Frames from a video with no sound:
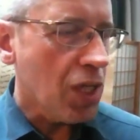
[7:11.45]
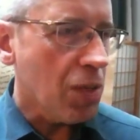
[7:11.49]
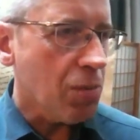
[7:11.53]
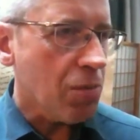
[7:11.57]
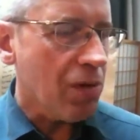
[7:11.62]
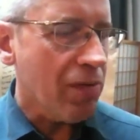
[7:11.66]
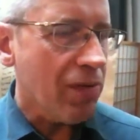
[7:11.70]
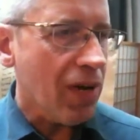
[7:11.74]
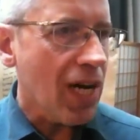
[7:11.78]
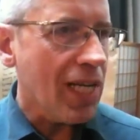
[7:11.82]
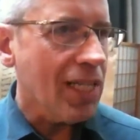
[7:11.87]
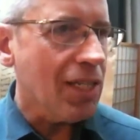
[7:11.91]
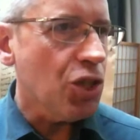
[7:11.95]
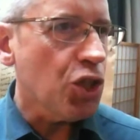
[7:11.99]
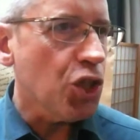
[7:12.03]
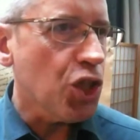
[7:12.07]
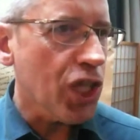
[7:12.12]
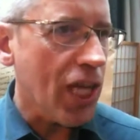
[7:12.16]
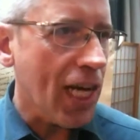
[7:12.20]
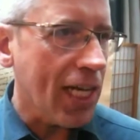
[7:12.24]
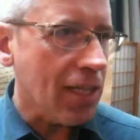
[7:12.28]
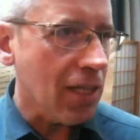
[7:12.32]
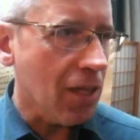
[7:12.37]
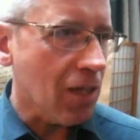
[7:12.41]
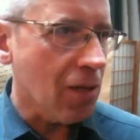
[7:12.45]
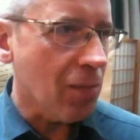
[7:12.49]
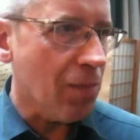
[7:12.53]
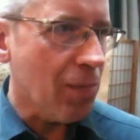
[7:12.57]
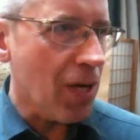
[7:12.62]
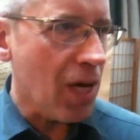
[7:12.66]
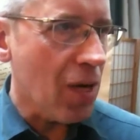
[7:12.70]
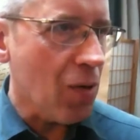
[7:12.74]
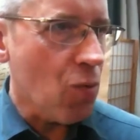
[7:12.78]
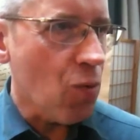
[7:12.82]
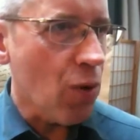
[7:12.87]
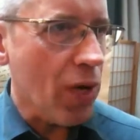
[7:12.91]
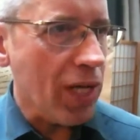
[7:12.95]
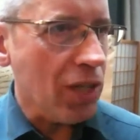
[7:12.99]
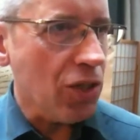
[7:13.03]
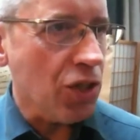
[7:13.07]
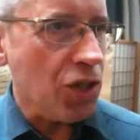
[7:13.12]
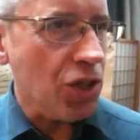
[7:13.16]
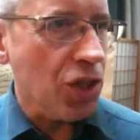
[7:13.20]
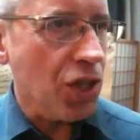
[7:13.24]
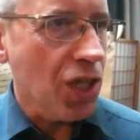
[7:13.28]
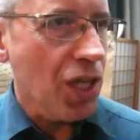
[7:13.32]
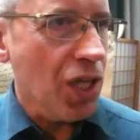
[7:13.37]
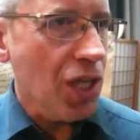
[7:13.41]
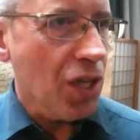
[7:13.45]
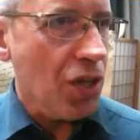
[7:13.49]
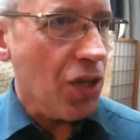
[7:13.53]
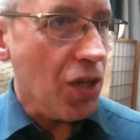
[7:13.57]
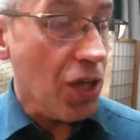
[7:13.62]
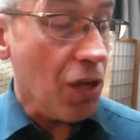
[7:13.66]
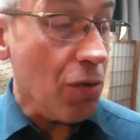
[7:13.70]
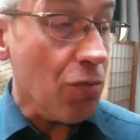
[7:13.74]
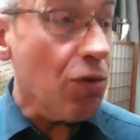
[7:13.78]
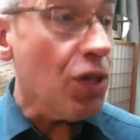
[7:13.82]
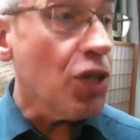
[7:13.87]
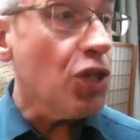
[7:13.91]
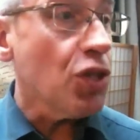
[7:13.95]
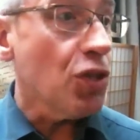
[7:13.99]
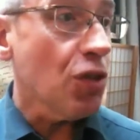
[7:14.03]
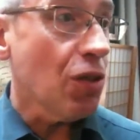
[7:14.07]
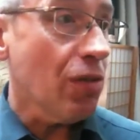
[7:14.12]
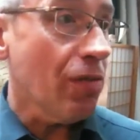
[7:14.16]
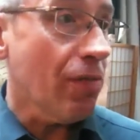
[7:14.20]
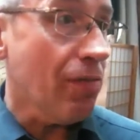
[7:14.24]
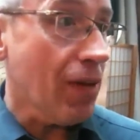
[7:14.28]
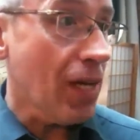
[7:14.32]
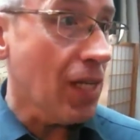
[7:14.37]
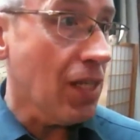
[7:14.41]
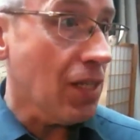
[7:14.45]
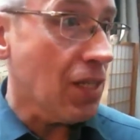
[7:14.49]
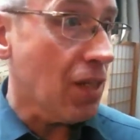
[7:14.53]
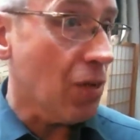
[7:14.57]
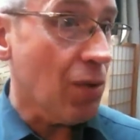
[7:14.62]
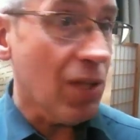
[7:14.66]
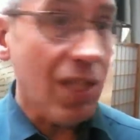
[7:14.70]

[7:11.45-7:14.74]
is provide a channel by which the original funder,